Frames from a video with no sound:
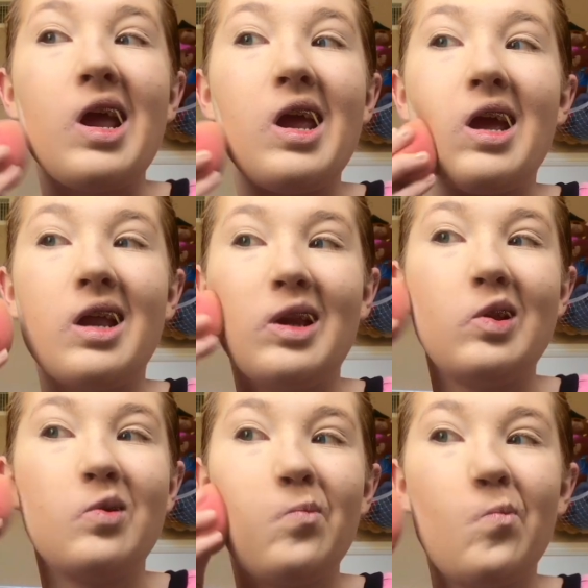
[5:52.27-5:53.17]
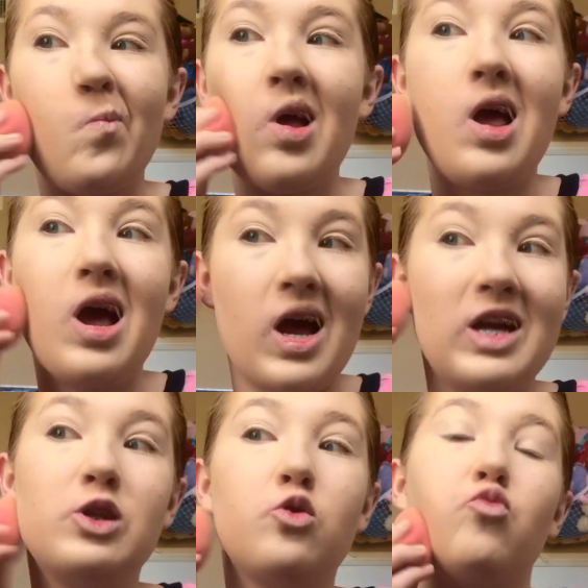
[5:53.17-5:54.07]
and
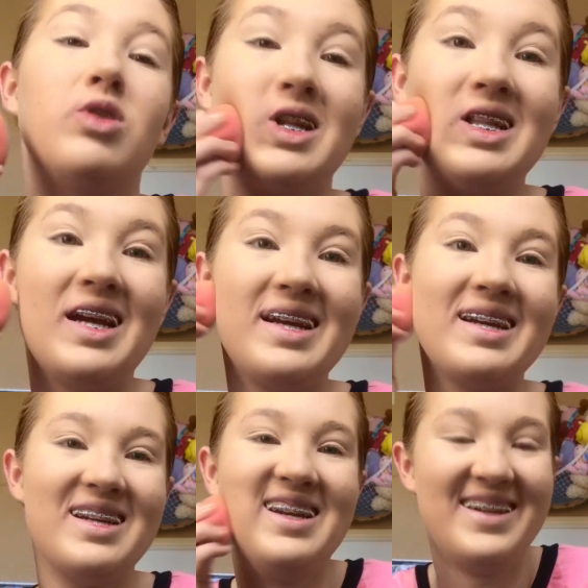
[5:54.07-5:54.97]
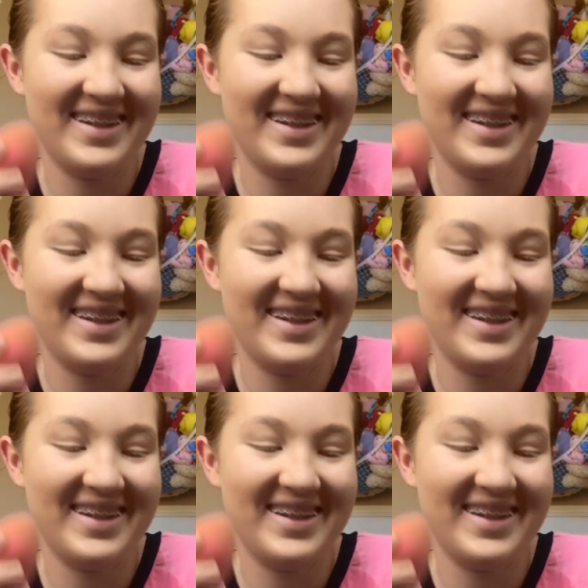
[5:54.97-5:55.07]
I just really like it.